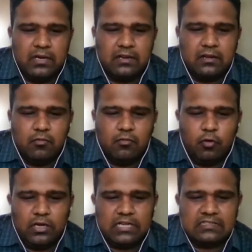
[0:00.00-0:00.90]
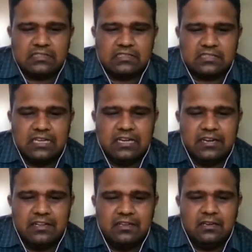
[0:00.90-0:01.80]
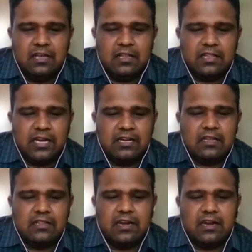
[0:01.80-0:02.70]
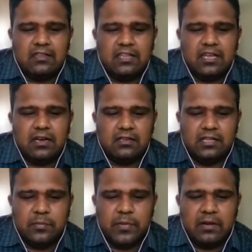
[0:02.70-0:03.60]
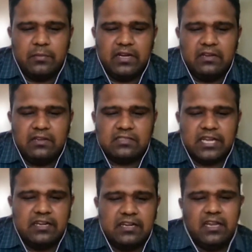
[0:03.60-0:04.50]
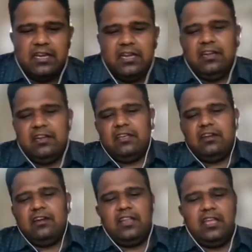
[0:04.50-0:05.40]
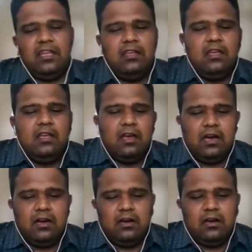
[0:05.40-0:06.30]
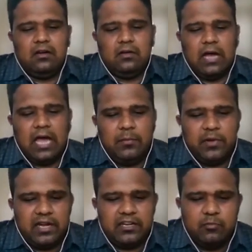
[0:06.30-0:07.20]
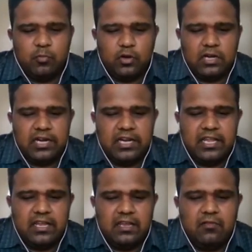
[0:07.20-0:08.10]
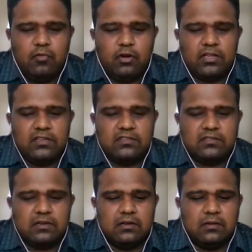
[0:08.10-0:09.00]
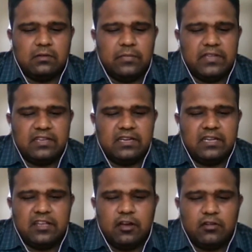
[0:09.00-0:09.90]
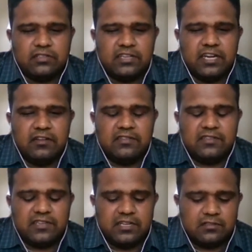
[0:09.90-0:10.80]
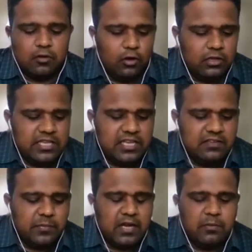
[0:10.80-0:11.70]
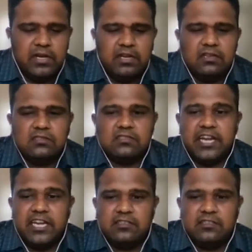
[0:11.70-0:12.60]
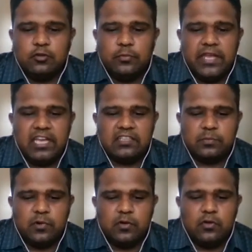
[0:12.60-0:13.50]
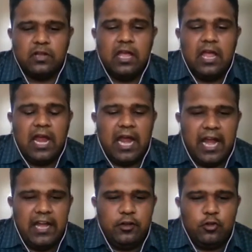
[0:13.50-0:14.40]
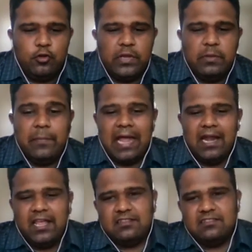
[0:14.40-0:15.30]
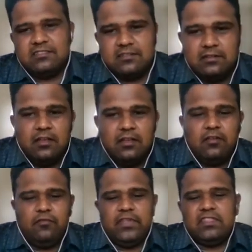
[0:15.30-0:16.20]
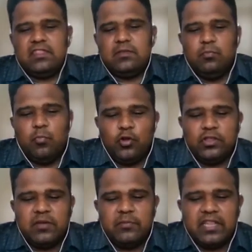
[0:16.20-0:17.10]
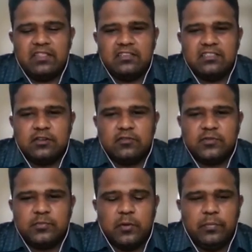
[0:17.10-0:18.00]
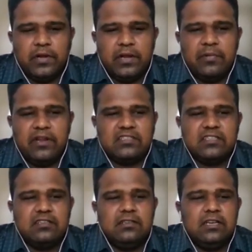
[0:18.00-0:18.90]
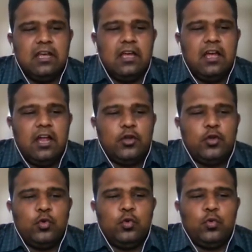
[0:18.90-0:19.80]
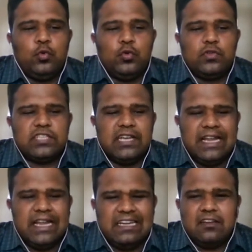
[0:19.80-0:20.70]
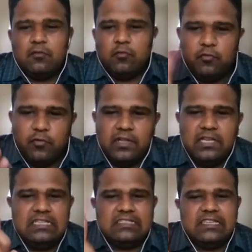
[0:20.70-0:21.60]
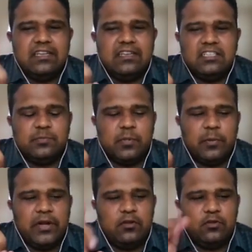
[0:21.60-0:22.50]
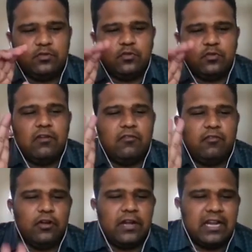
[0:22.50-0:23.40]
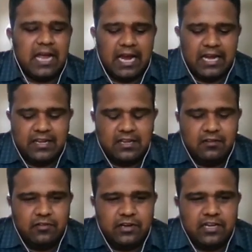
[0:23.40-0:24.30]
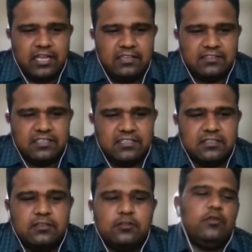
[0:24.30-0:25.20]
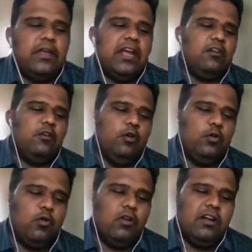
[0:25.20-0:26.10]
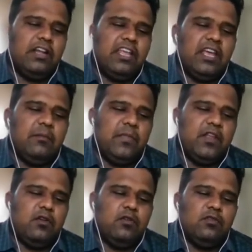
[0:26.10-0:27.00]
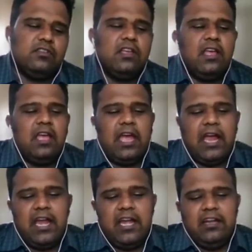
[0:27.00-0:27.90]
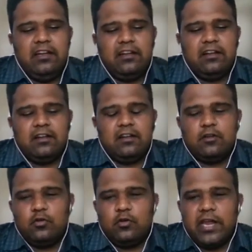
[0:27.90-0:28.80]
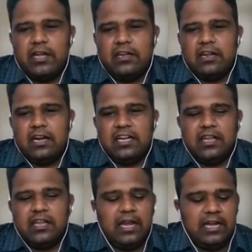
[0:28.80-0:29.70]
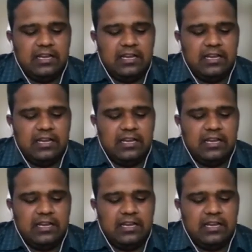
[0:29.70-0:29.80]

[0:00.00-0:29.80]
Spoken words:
what is still hidden, that there are the other parameters like DNA integrity, hyperactive motility, what is basically the oxidative stress. All these parameters needs to be explored and to be balanced with both the methods of sperm preparation to select one single spermatozoa for an ideal fertilization, to get good quality embryos, and and the